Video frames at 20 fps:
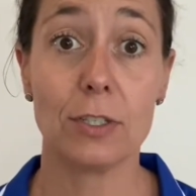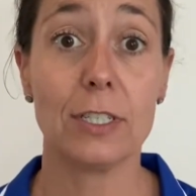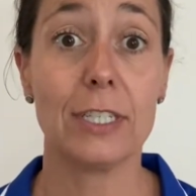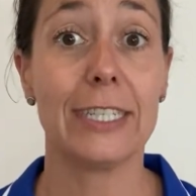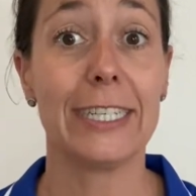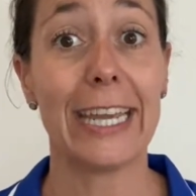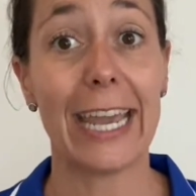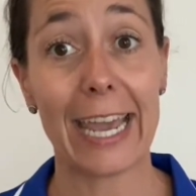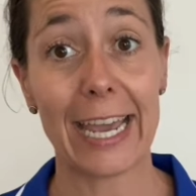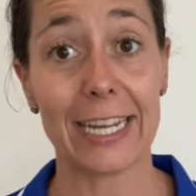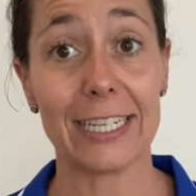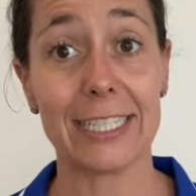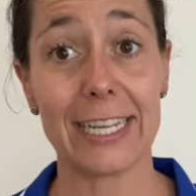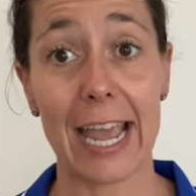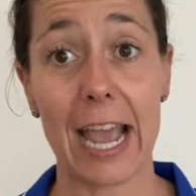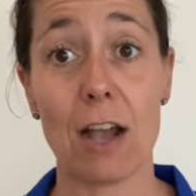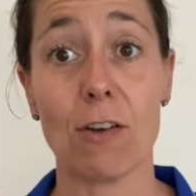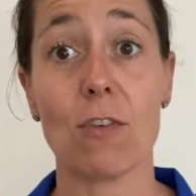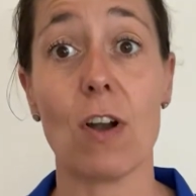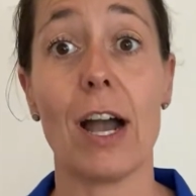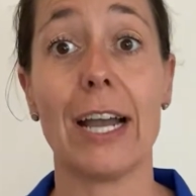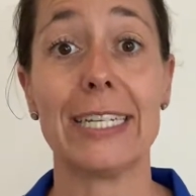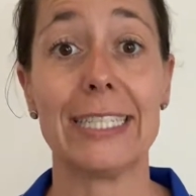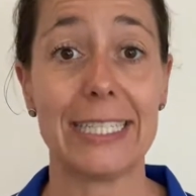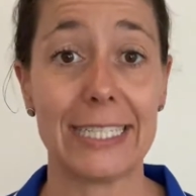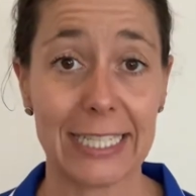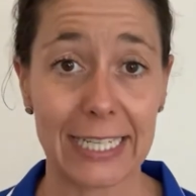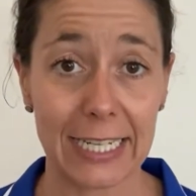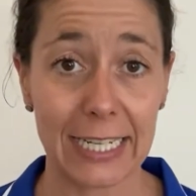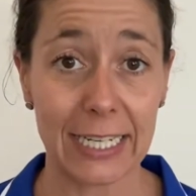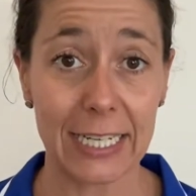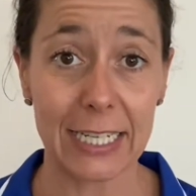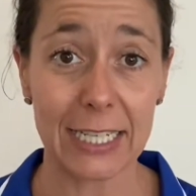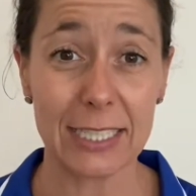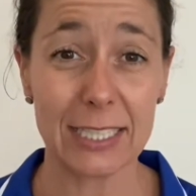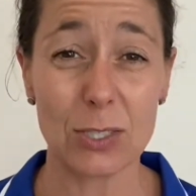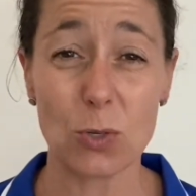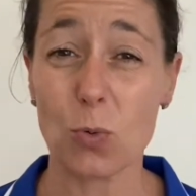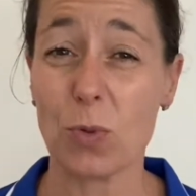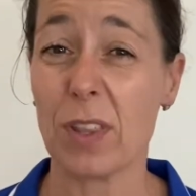get our
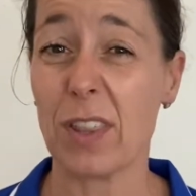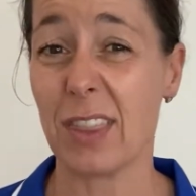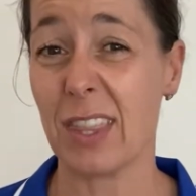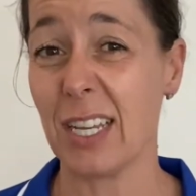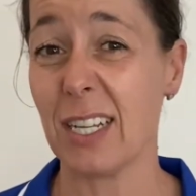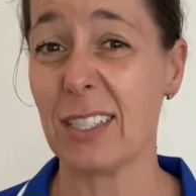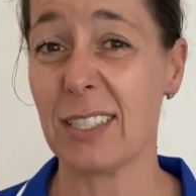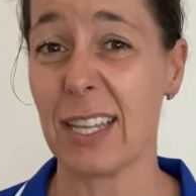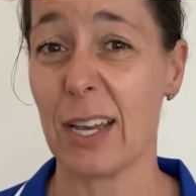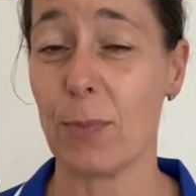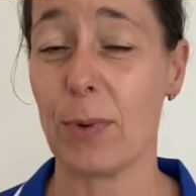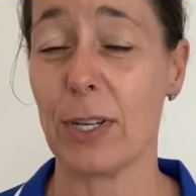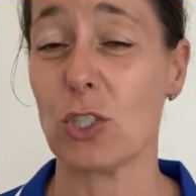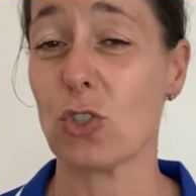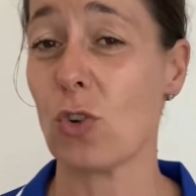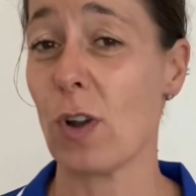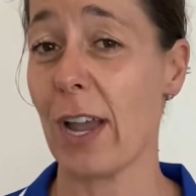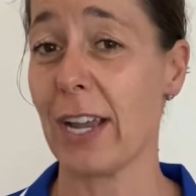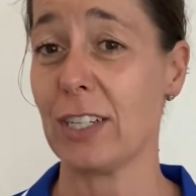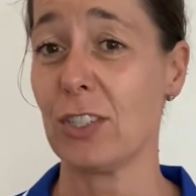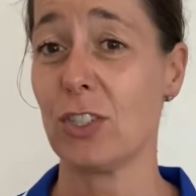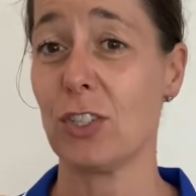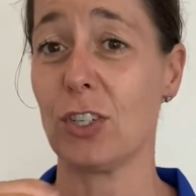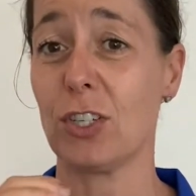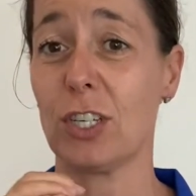ideas or the things that we're trying to